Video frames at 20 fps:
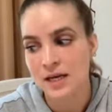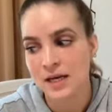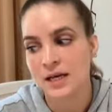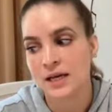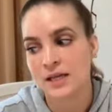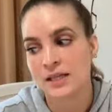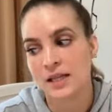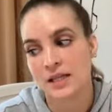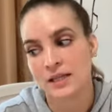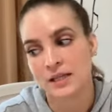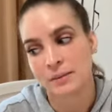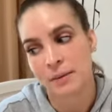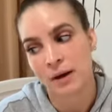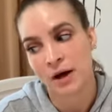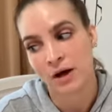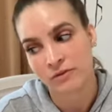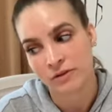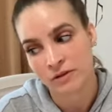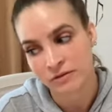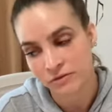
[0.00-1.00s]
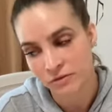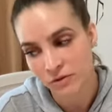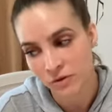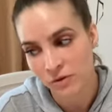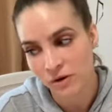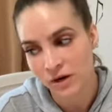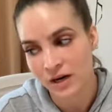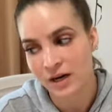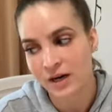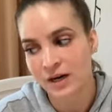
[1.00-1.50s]
and that the pelvic
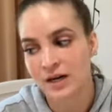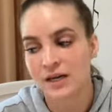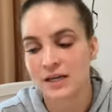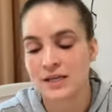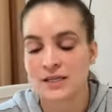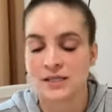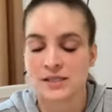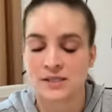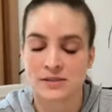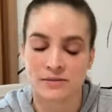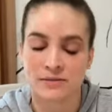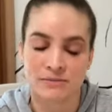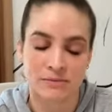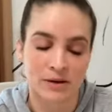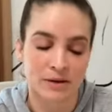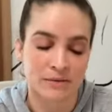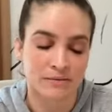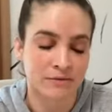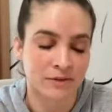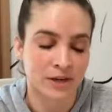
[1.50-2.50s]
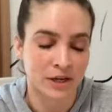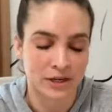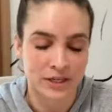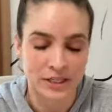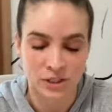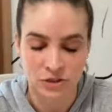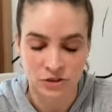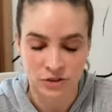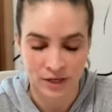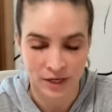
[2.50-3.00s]
floor is very
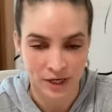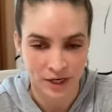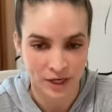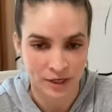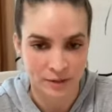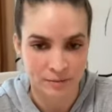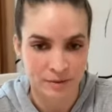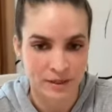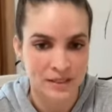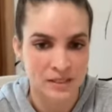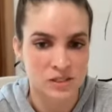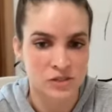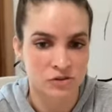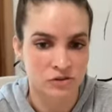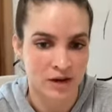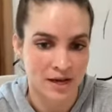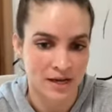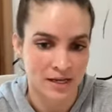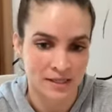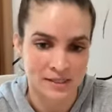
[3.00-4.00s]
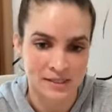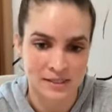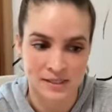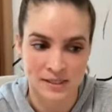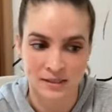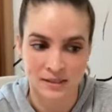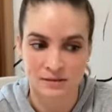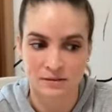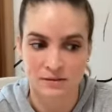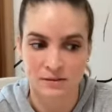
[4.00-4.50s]
triggered by stress.
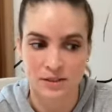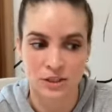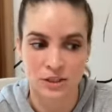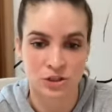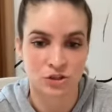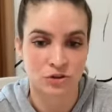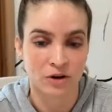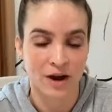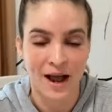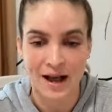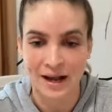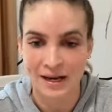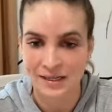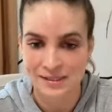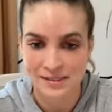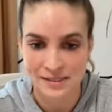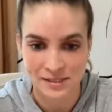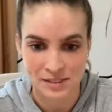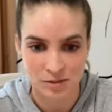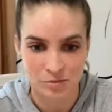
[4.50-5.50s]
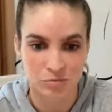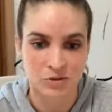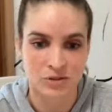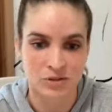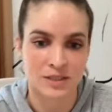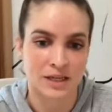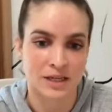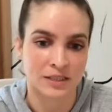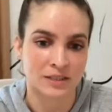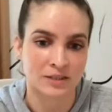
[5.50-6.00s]
It contracts as a
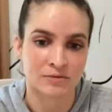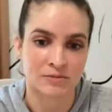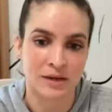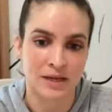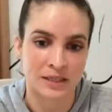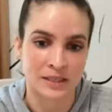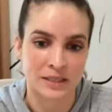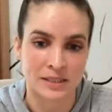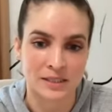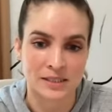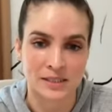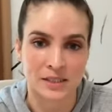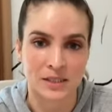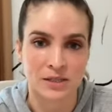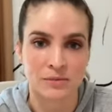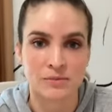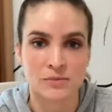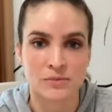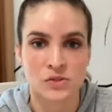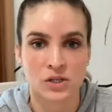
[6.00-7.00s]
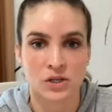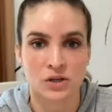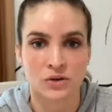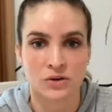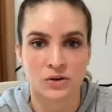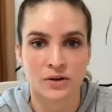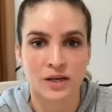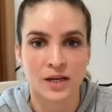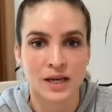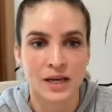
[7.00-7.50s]
protective mechanism.
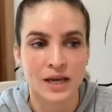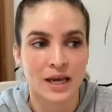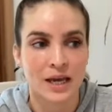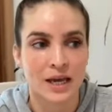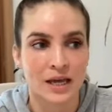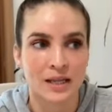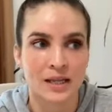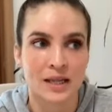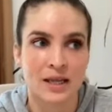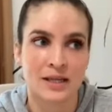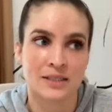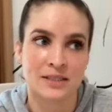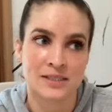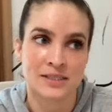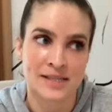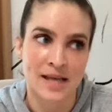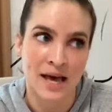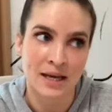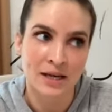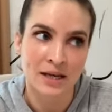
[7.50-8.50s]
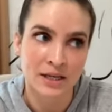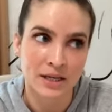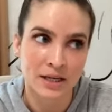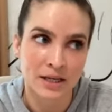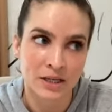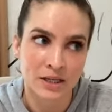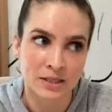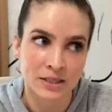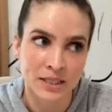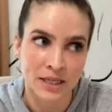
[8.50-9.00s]
So, and then does that
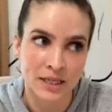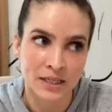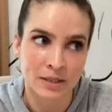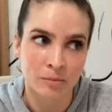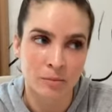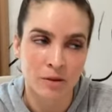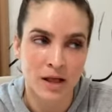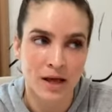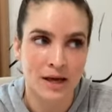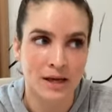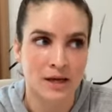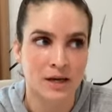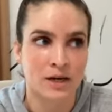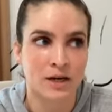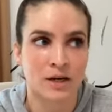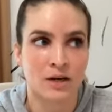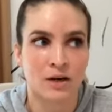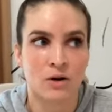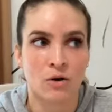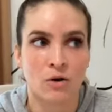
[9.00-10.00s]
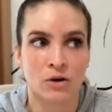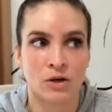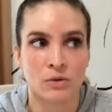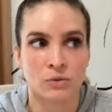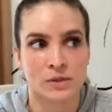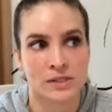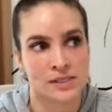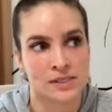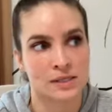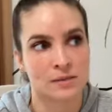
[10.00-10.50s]
irritate the bladder, or
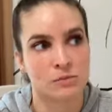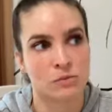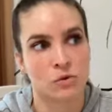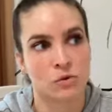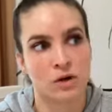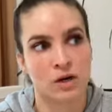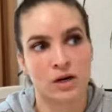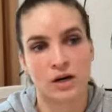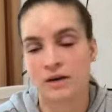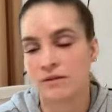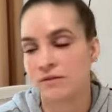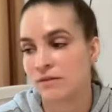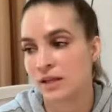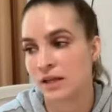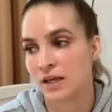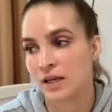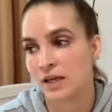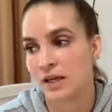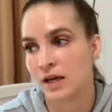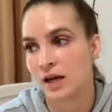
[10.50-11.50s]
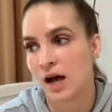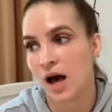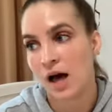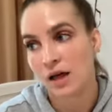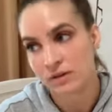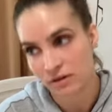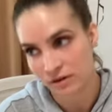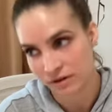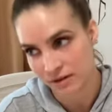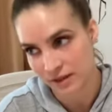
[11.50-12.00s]
was it more of the
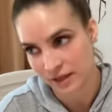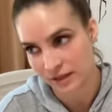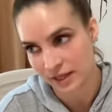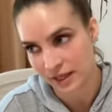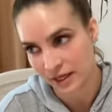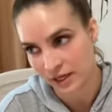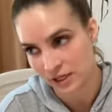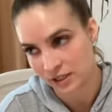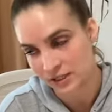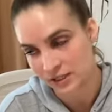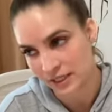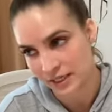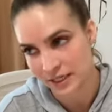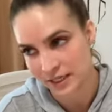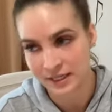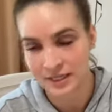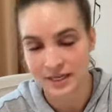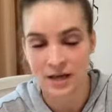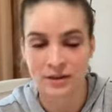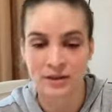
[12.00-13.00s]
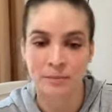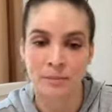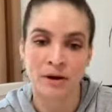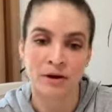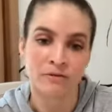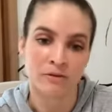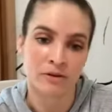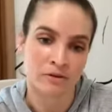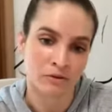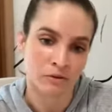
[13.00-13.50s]
other thing that irritated? Now the
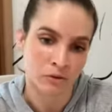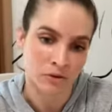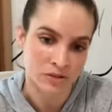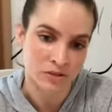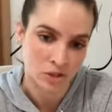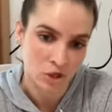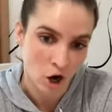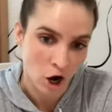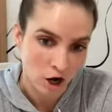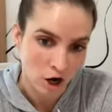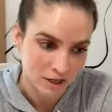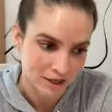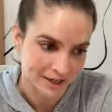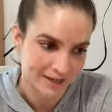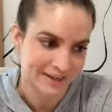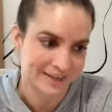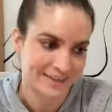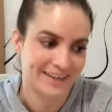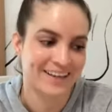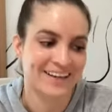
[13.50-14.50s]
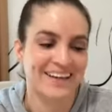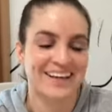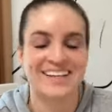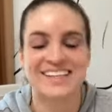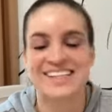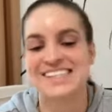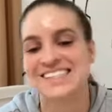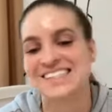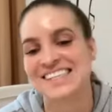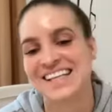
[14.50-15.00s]
pelvic floor is guarding.
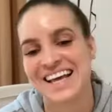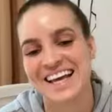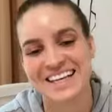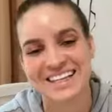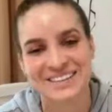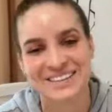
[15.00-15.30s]
It's like